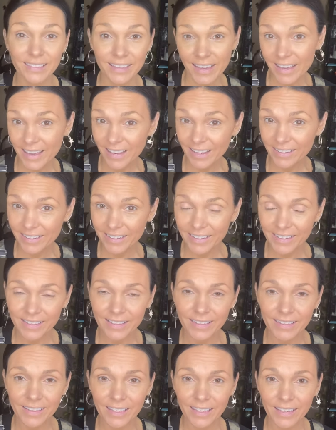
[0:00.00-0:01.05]
then
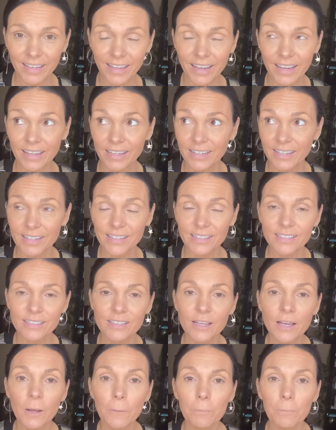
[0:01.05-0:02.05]
in the 80s